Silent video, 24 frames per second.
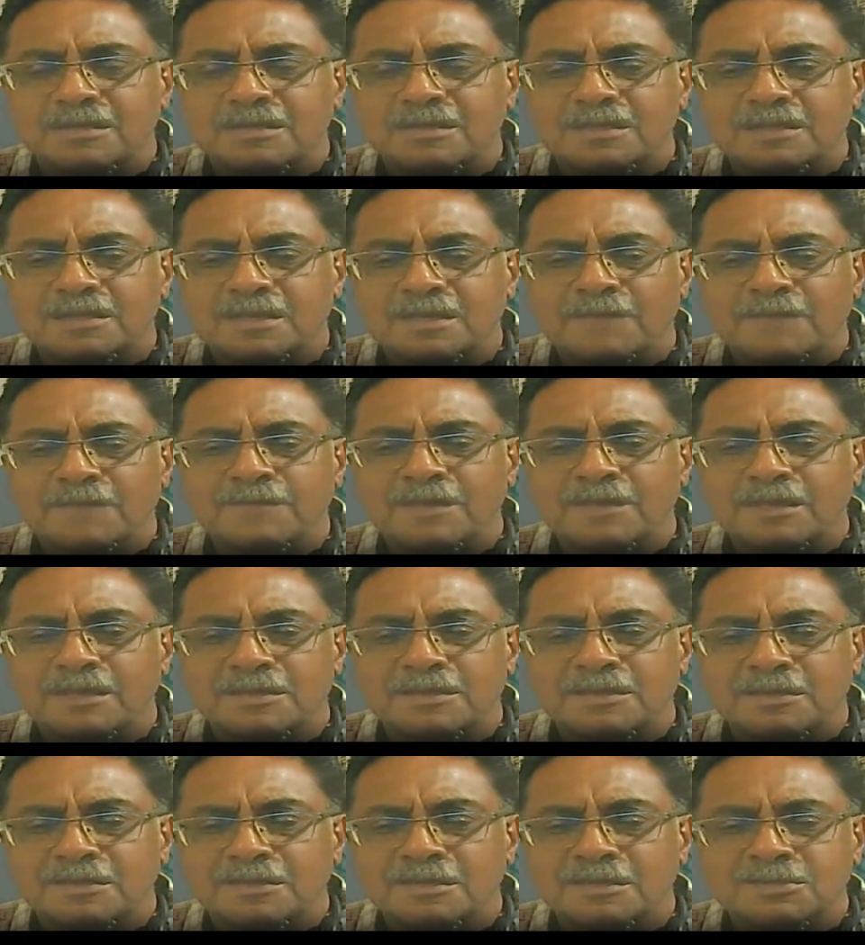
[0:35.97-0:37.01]

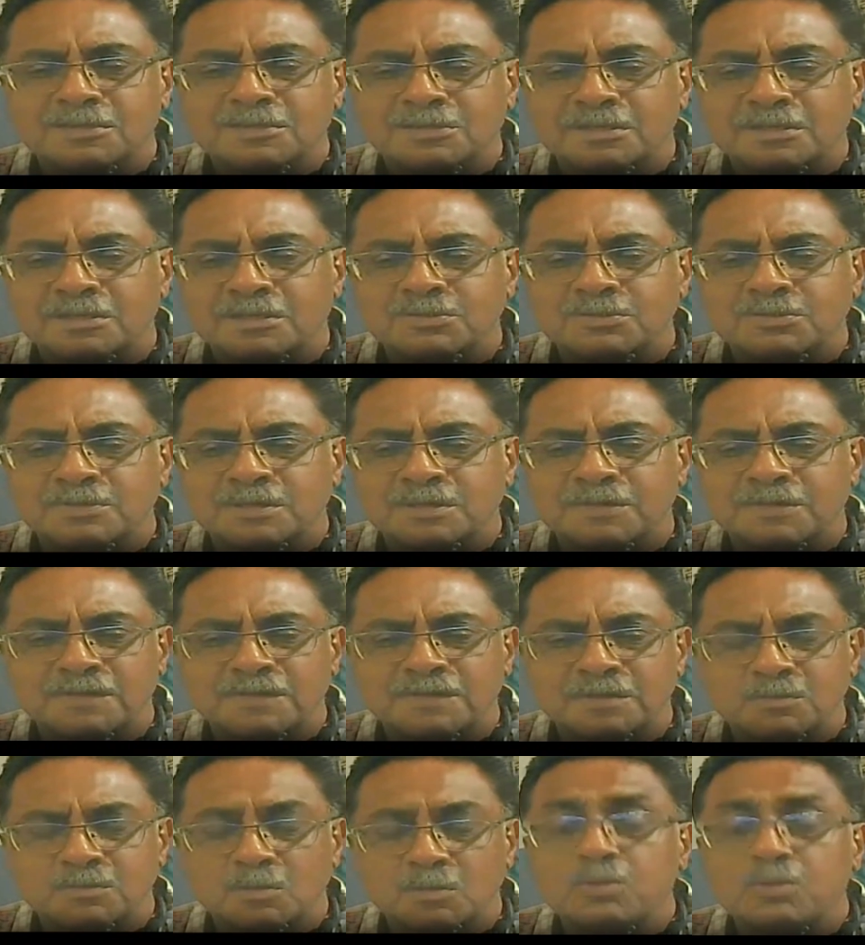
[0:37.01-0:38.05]
navigated into a
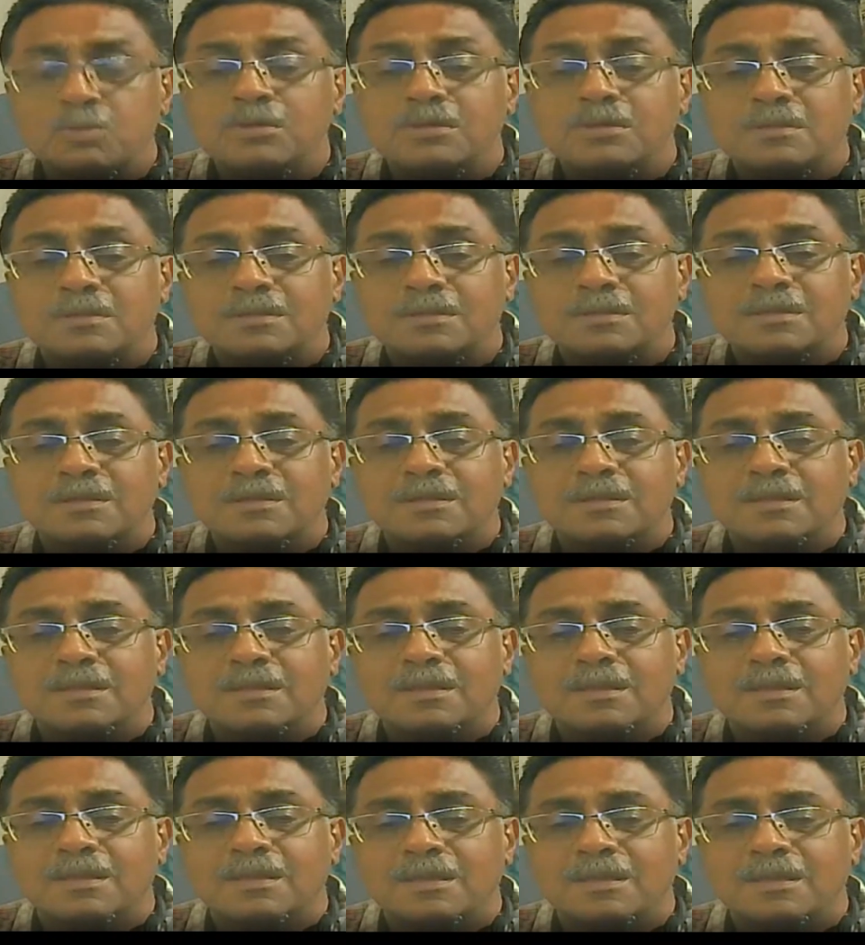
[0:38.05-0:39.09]
different mode
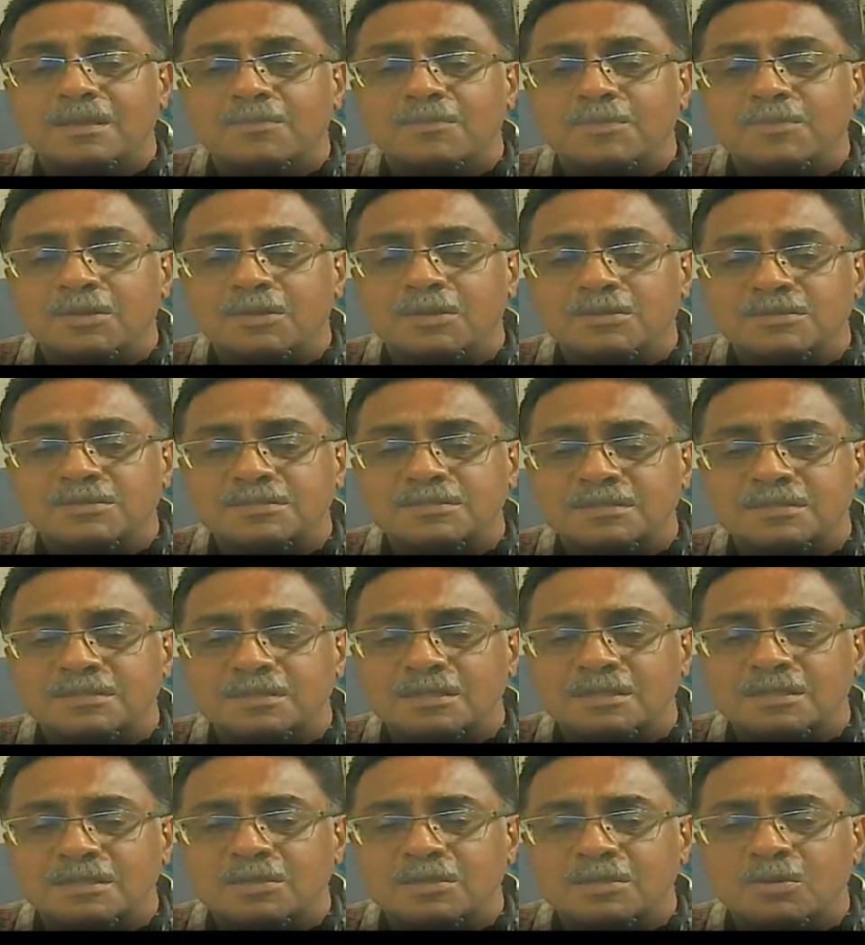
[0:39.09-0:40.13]
because
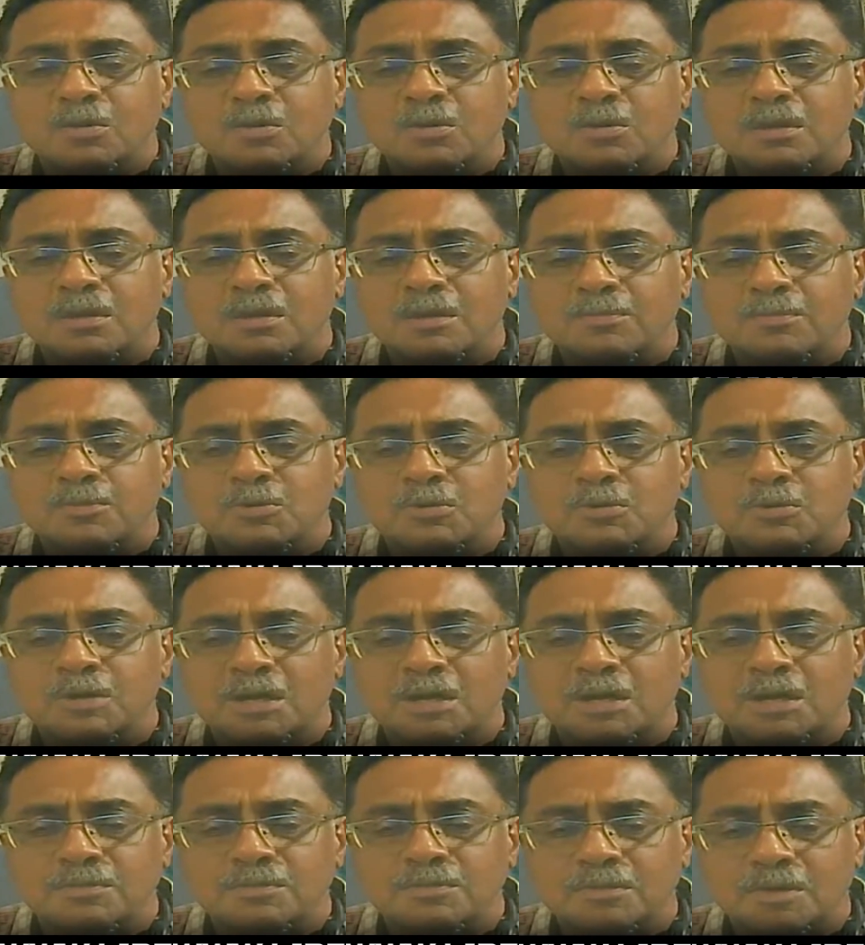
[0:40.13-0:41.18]
the whole
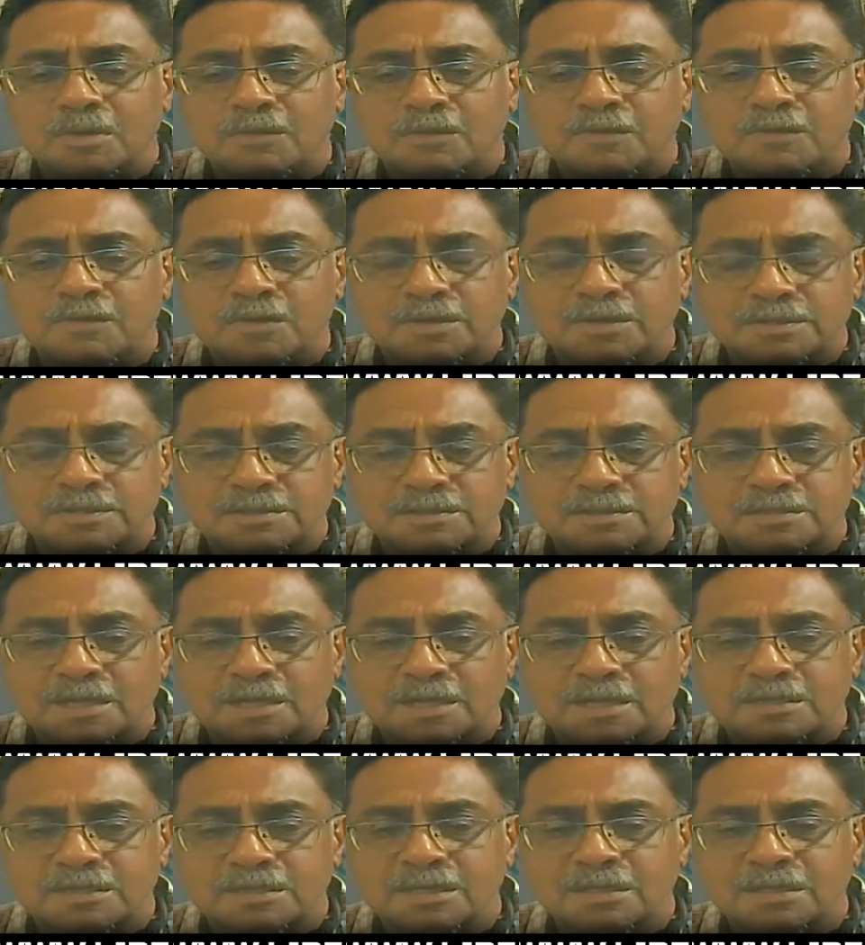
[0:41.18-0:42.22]
program of yours is
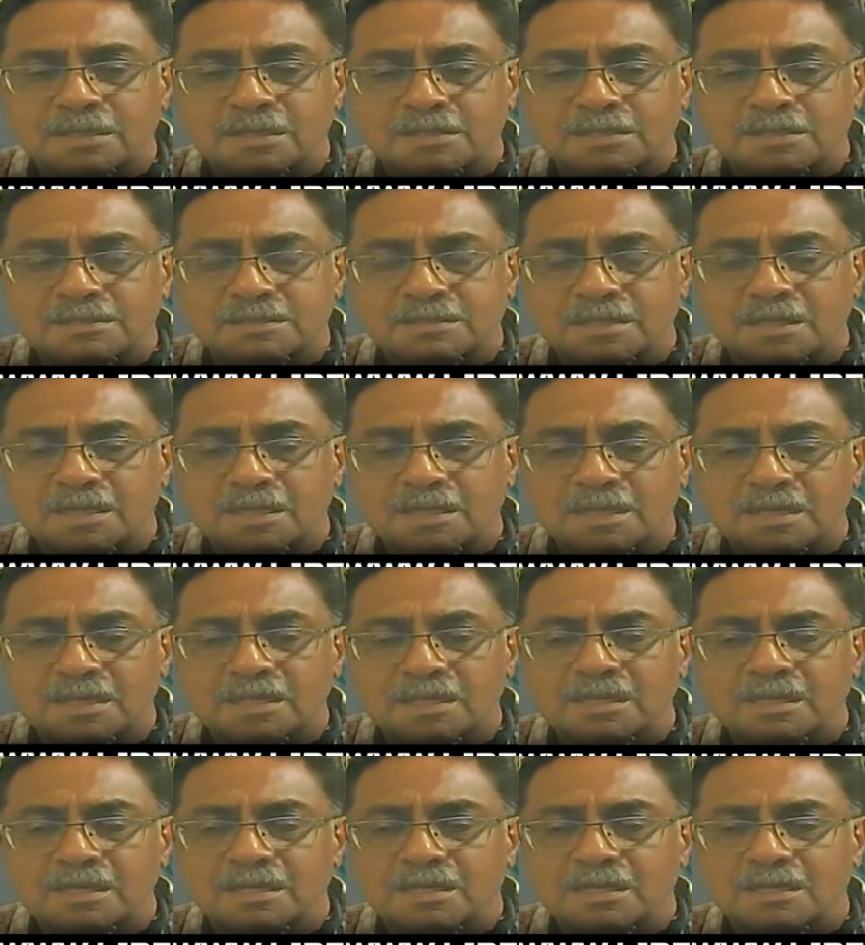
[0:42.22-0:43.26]
titled as
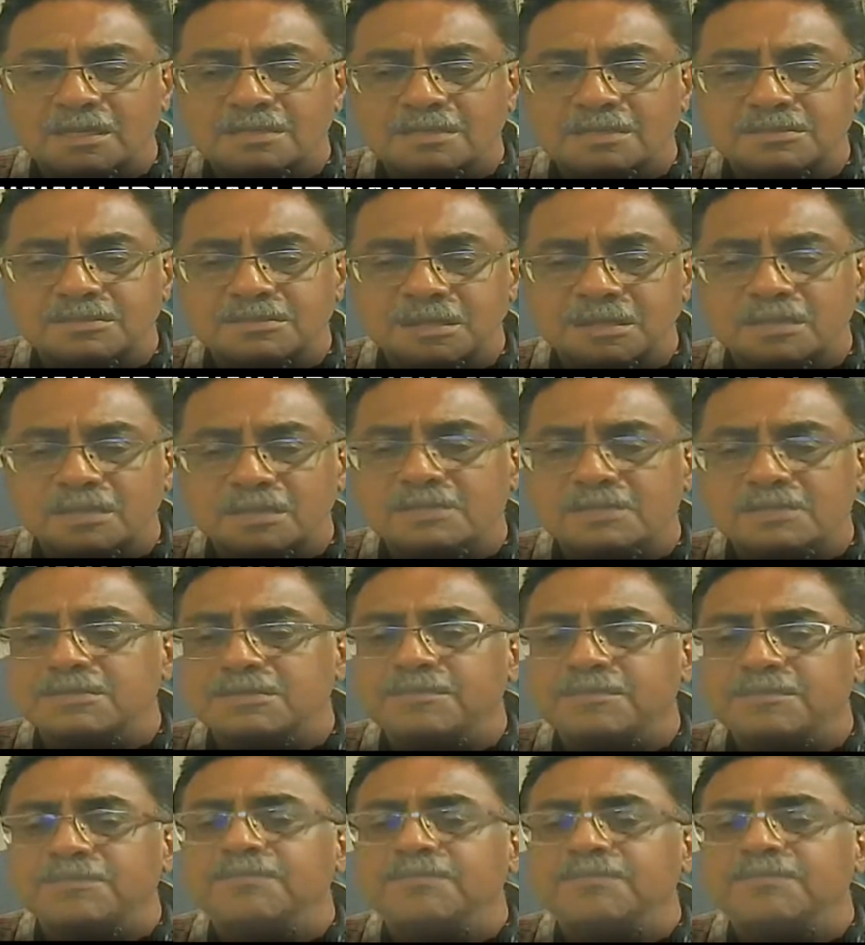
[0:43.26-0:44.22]
legal journalism.